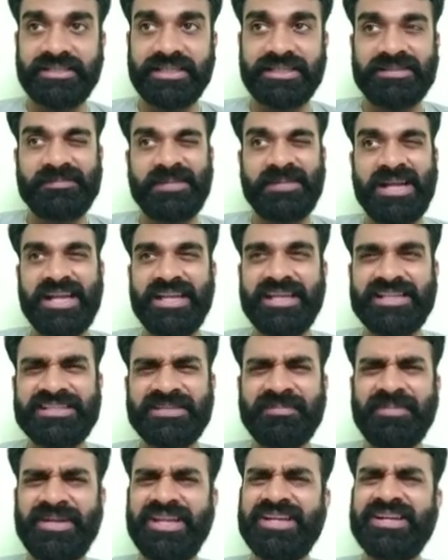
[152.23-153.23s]
That is, planning is the
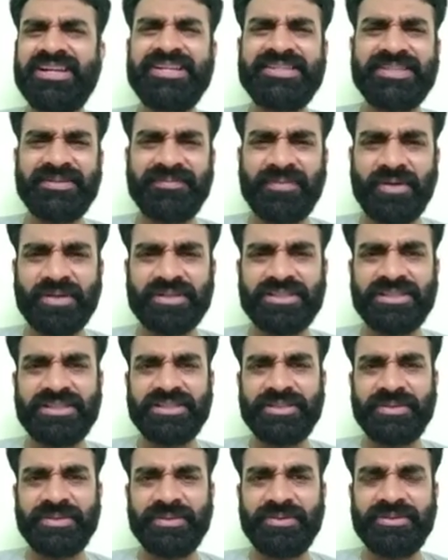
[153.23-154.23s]
precondition for
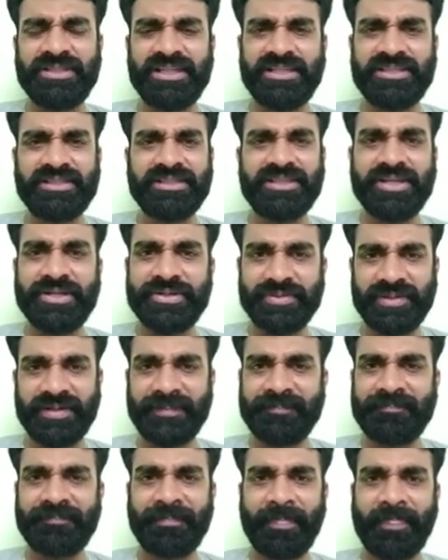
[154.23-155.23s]
the that controlling,
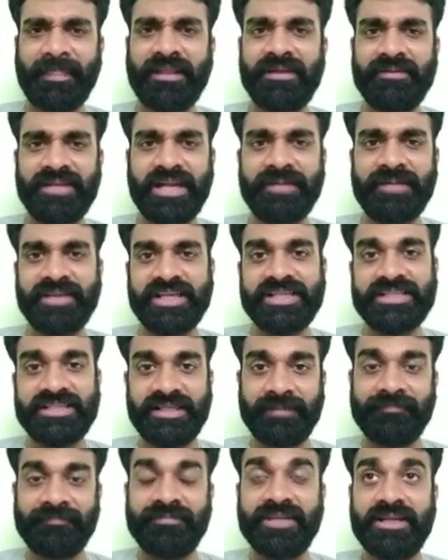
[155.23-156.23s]
that we can
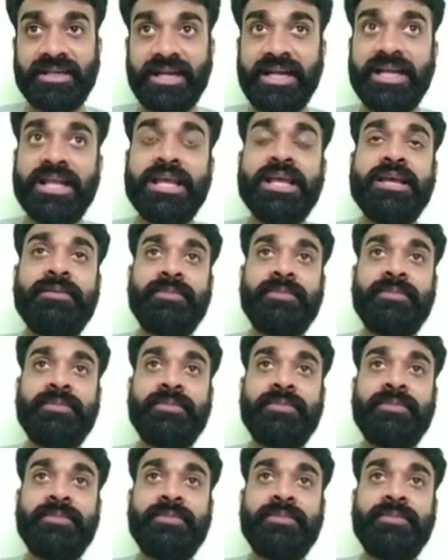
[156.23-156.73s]
say, right?